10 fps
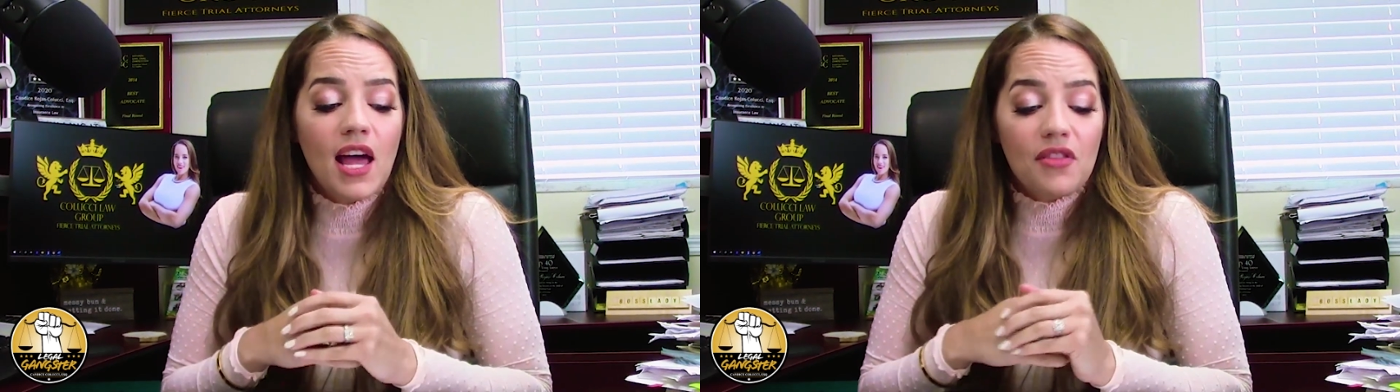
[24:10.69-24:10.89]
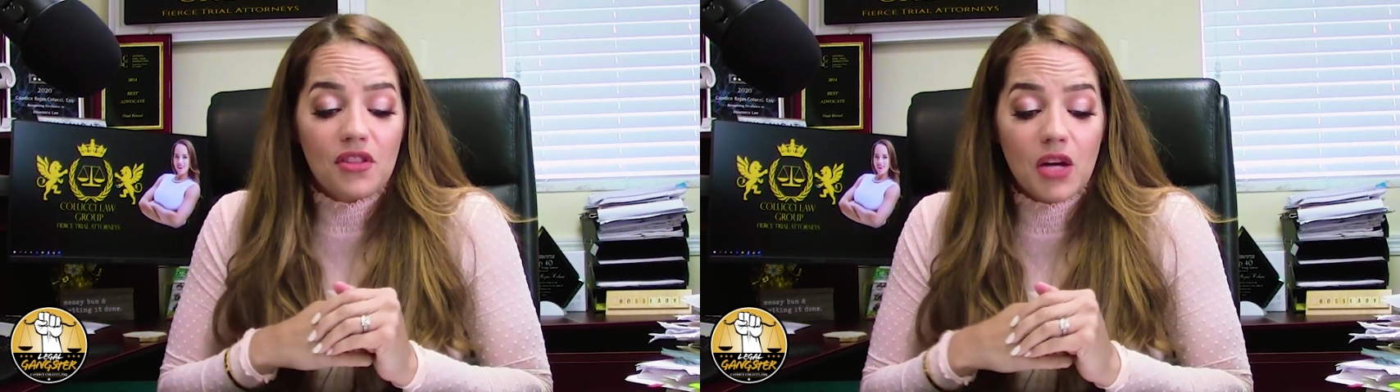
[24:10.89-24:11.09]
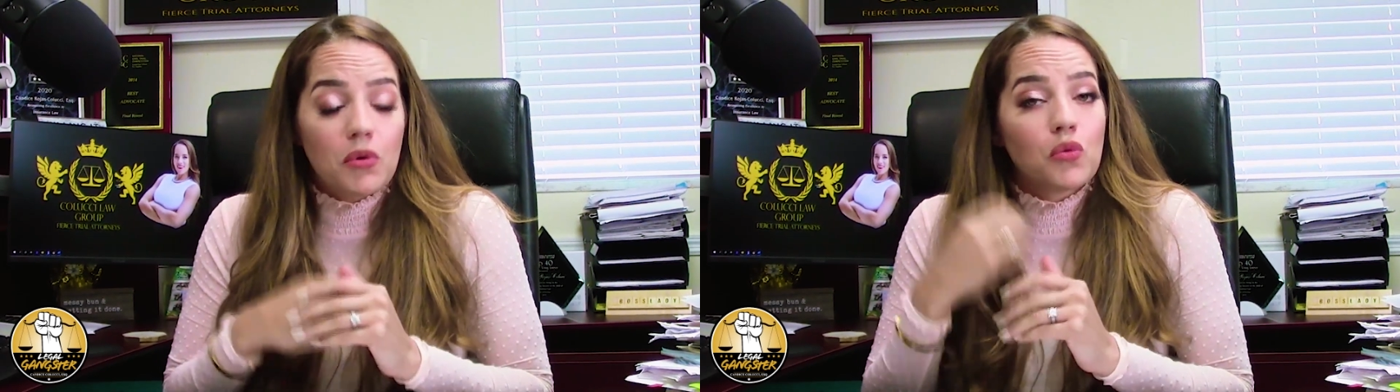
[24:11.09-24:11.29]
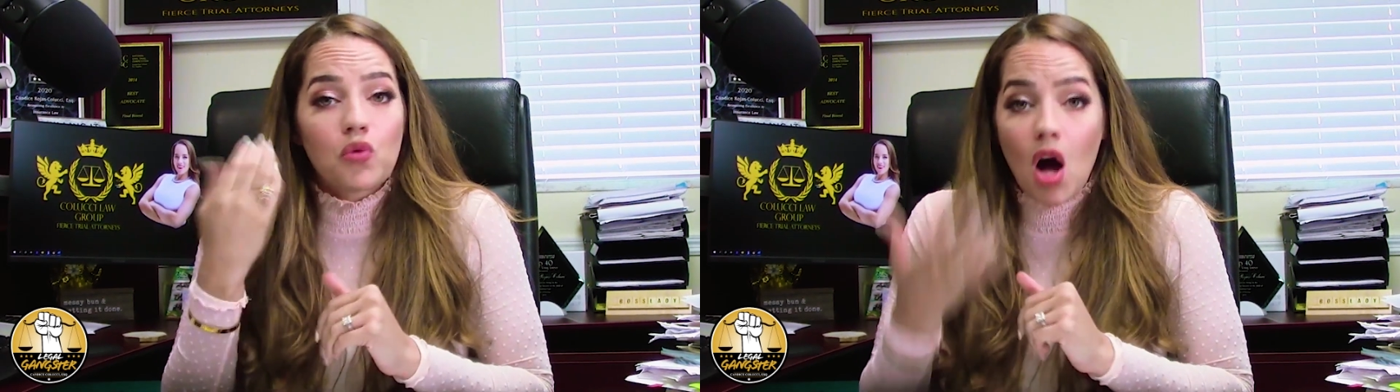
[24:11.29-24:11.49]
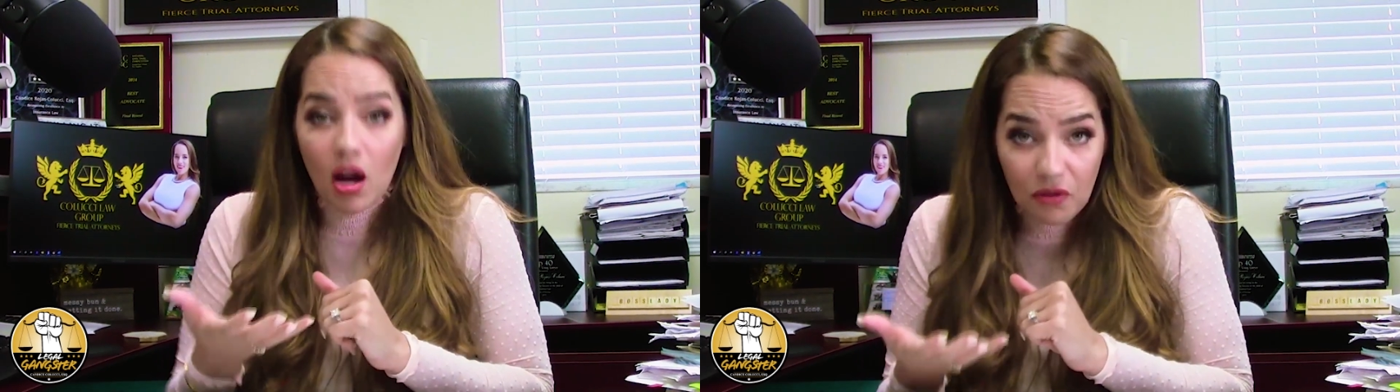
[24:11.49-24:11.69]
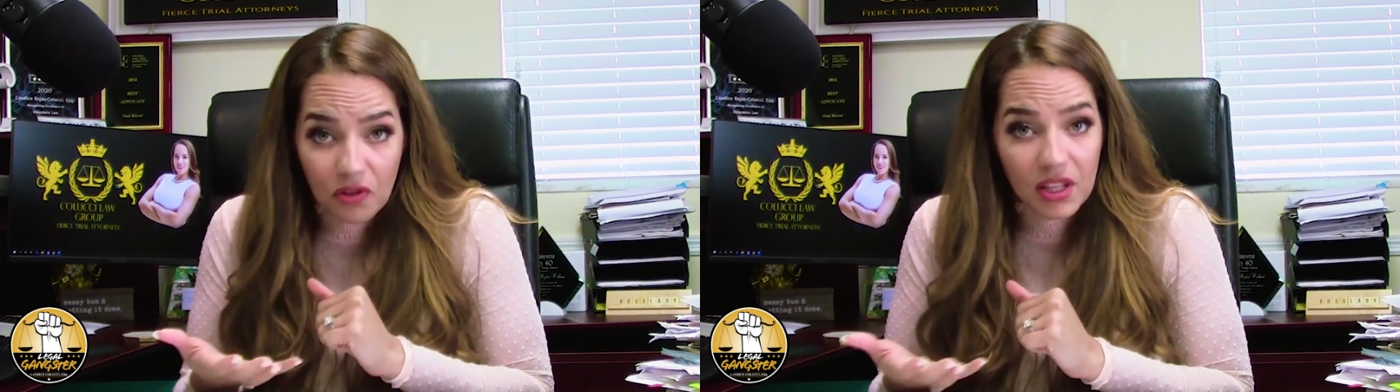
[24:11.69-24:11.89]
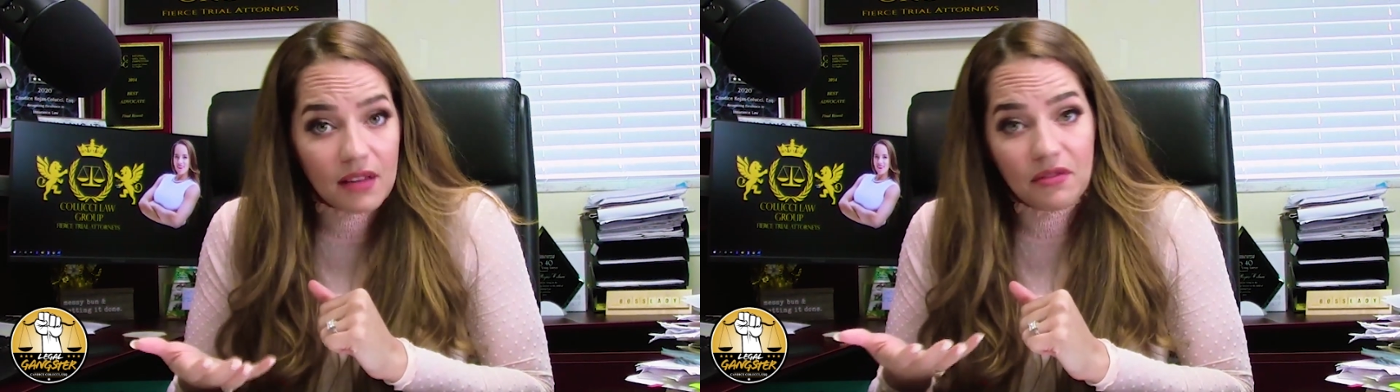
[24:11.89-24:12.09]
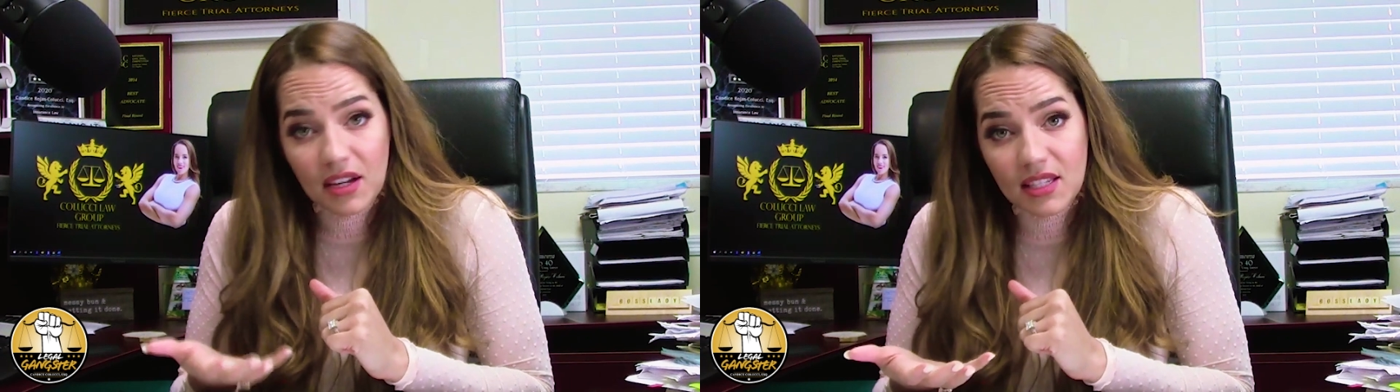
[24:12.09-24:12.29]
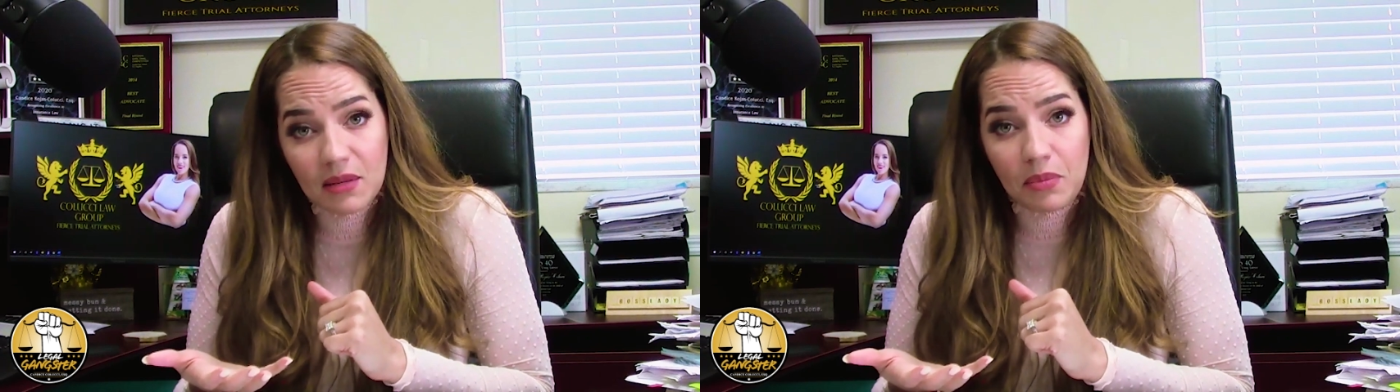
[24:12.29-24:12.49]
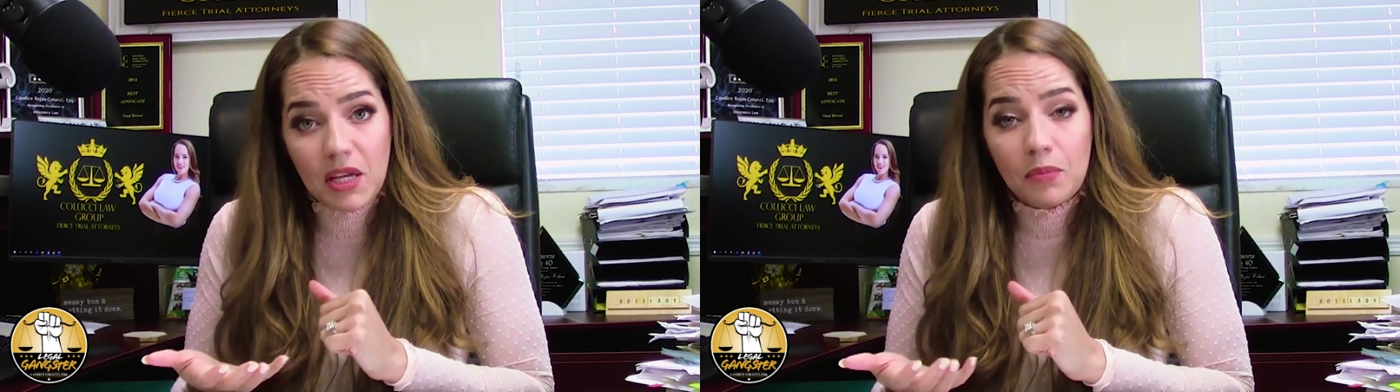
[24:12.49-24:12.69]
Then they were wrongfully
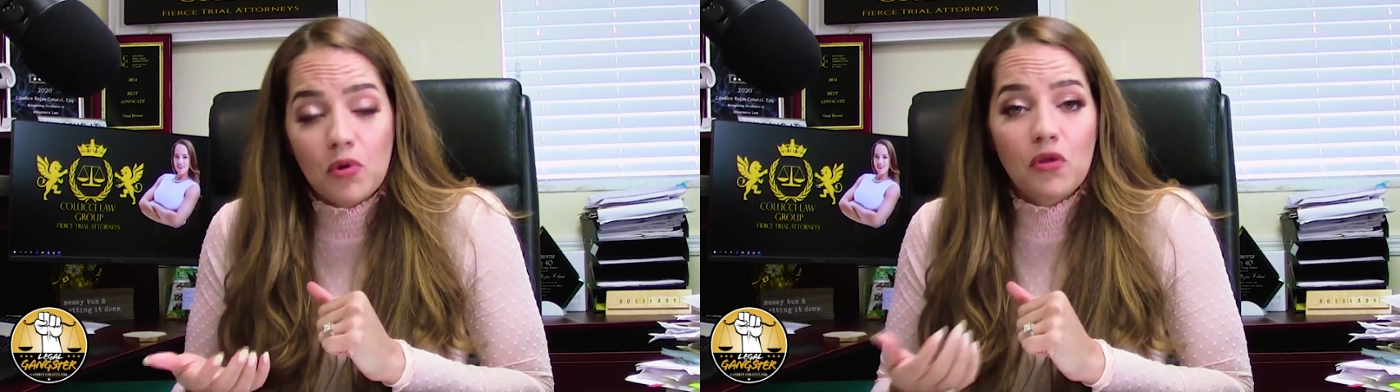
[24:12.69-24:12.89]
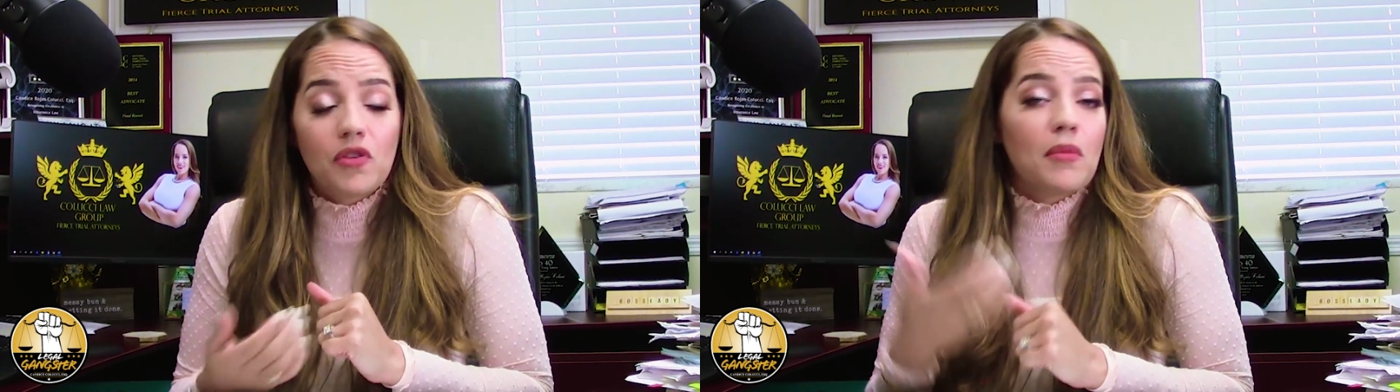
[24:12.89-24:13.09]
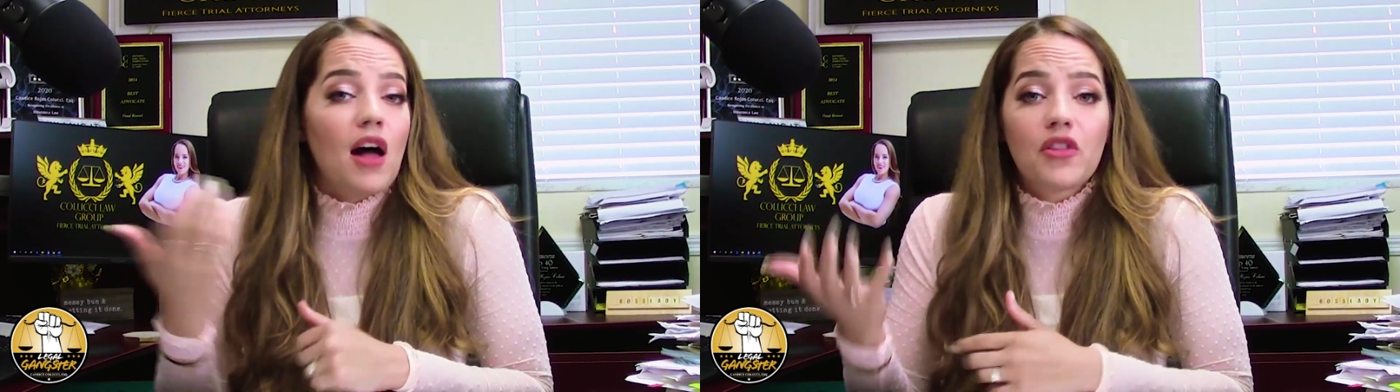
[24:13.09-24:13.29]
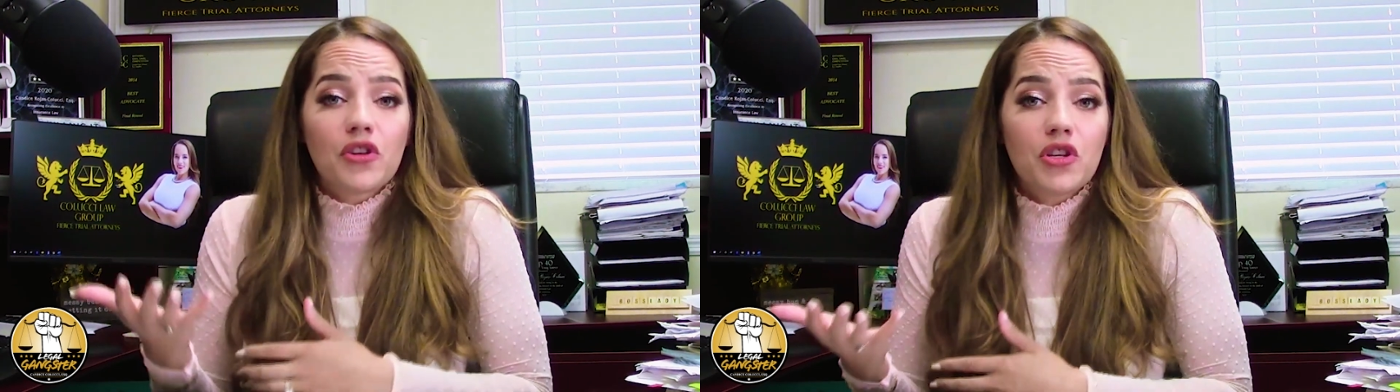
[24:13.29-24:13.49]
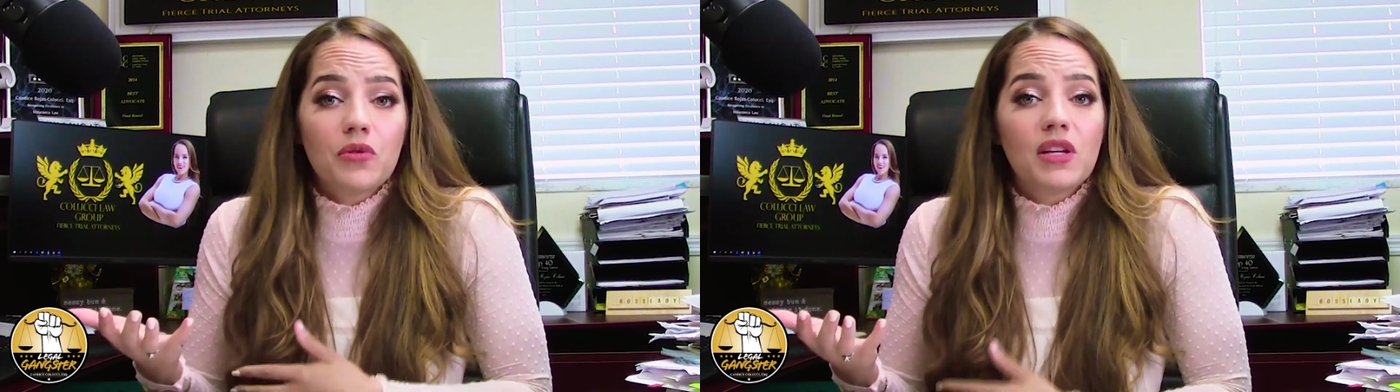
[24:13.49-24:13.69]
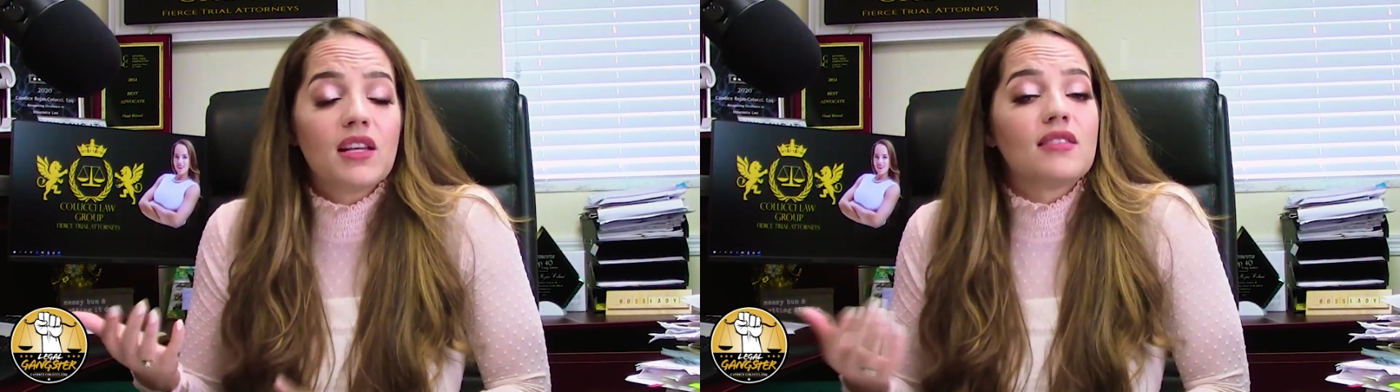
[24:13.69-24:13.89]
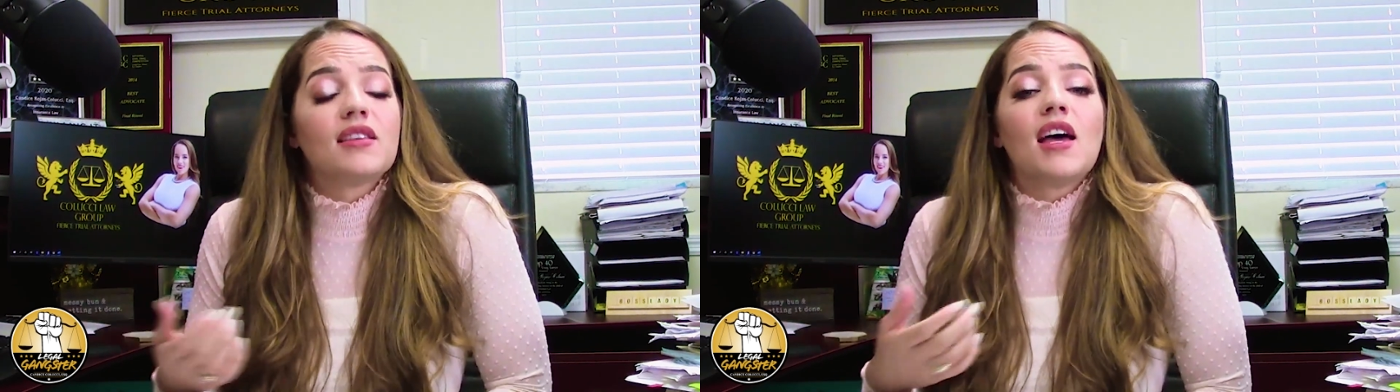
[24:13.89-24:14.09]
evicting people from other units